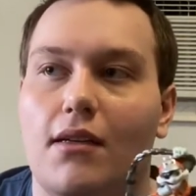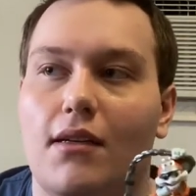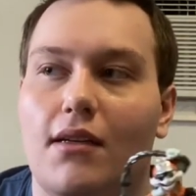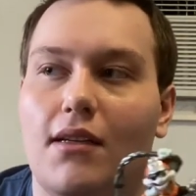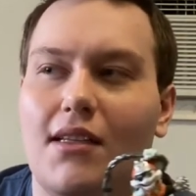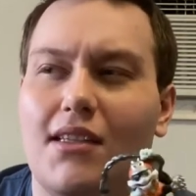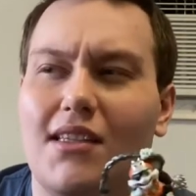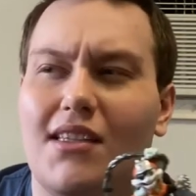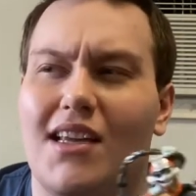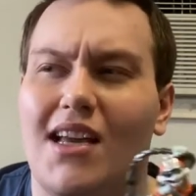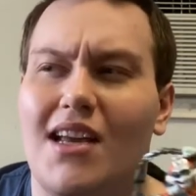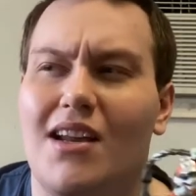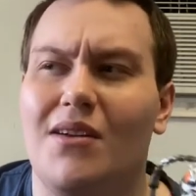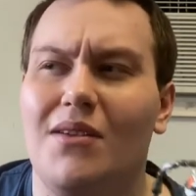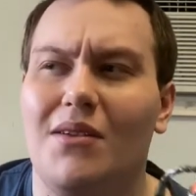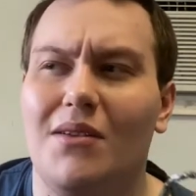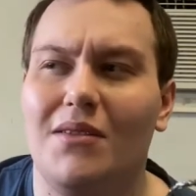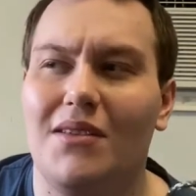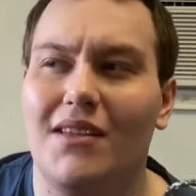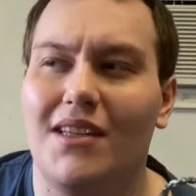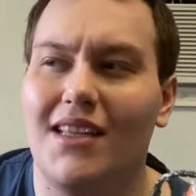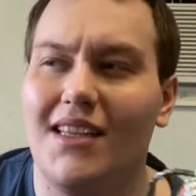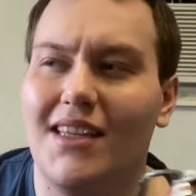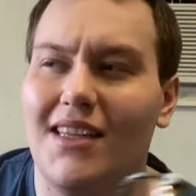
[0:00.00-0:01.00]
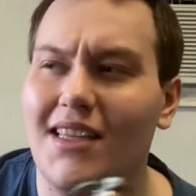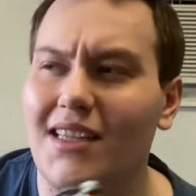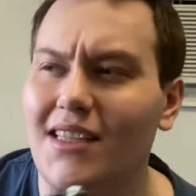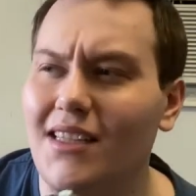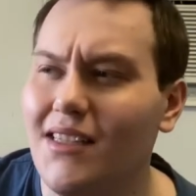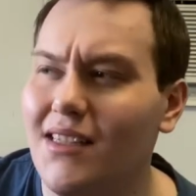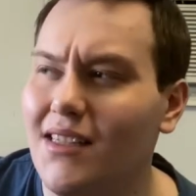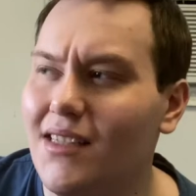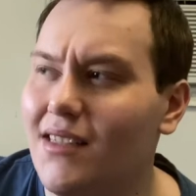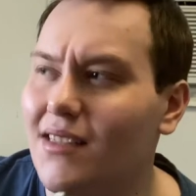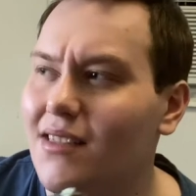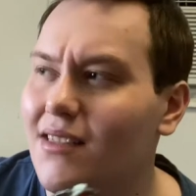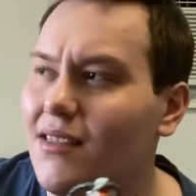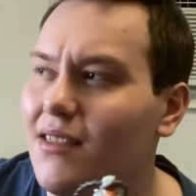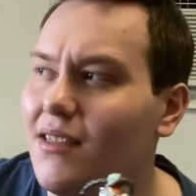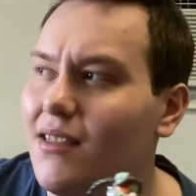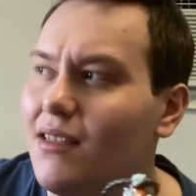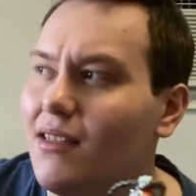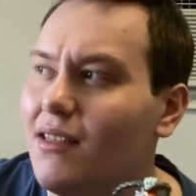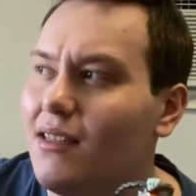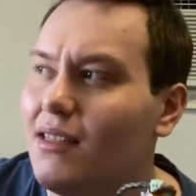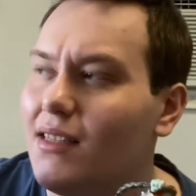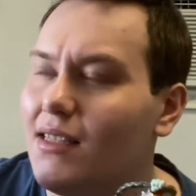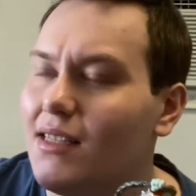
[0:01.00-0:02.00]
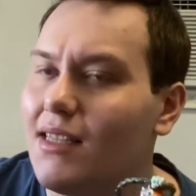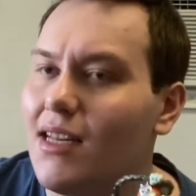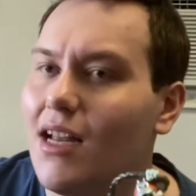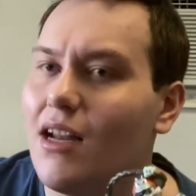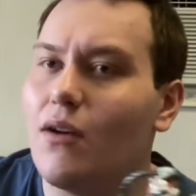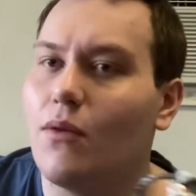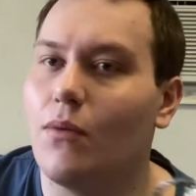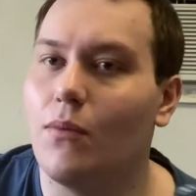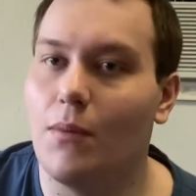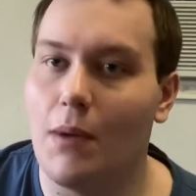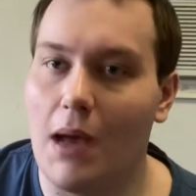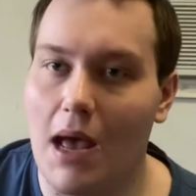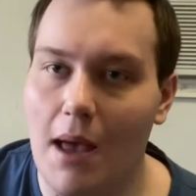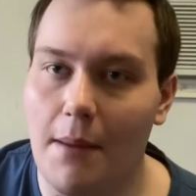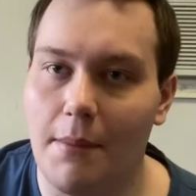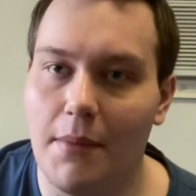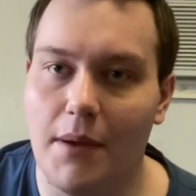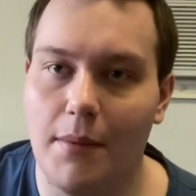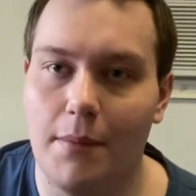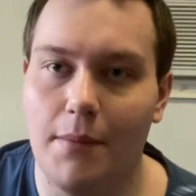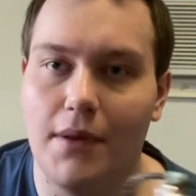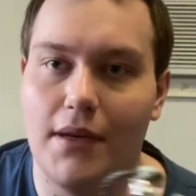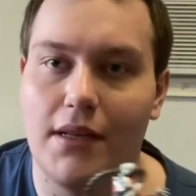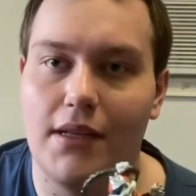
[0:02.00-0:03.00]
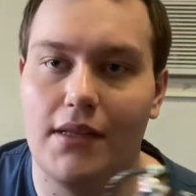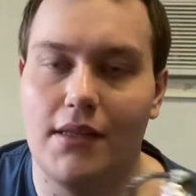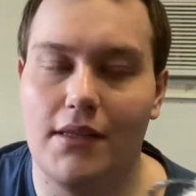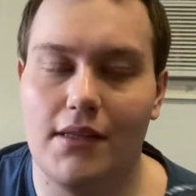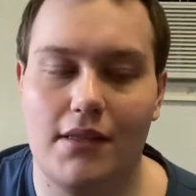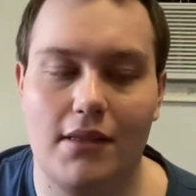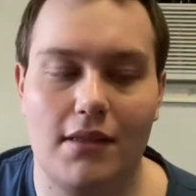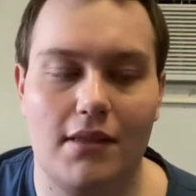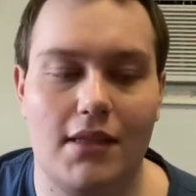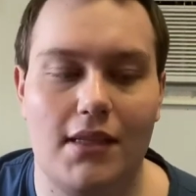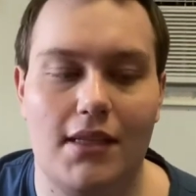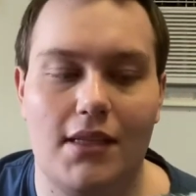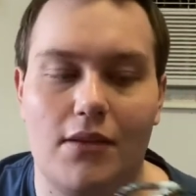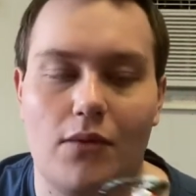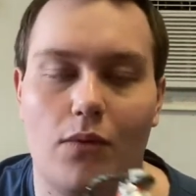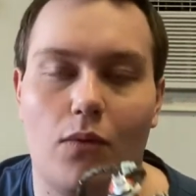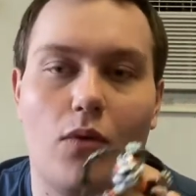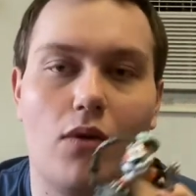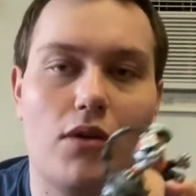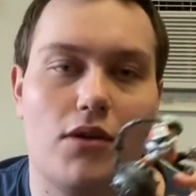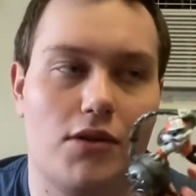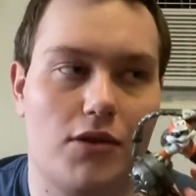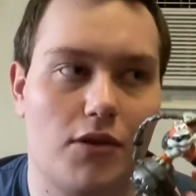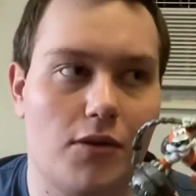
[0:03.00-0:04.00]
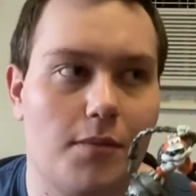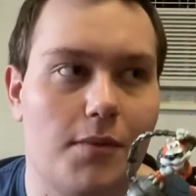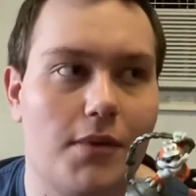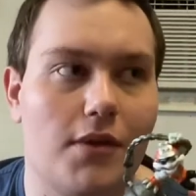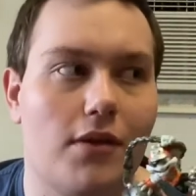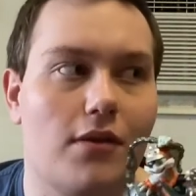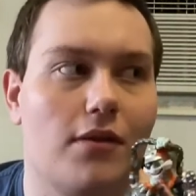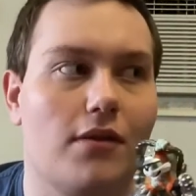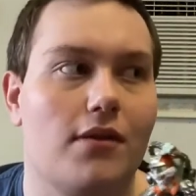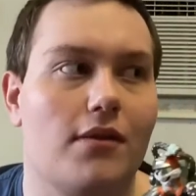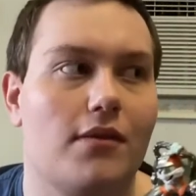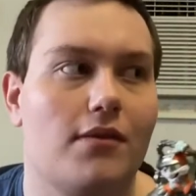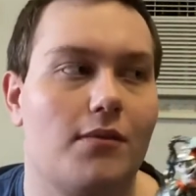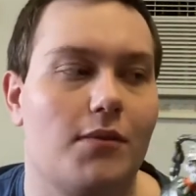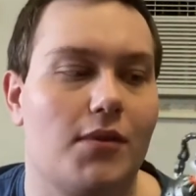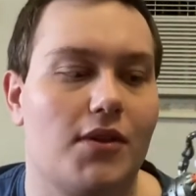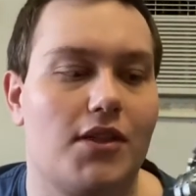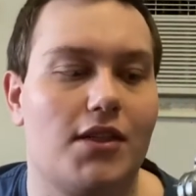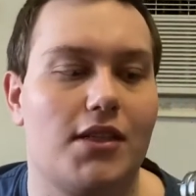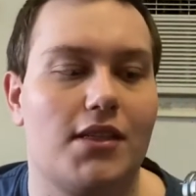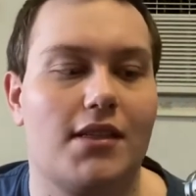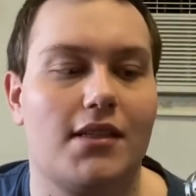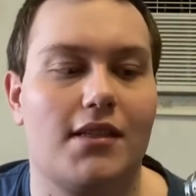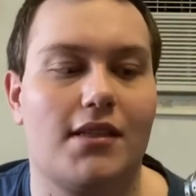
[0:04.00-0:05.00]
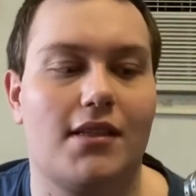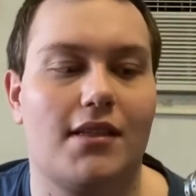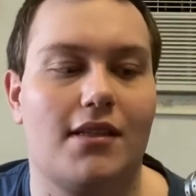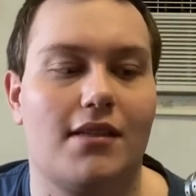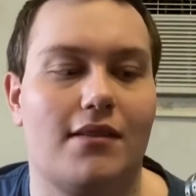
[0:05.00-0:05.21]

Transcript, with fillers: it's I don't I think it's it's not a rabbit, but it, he's a marsupial, which is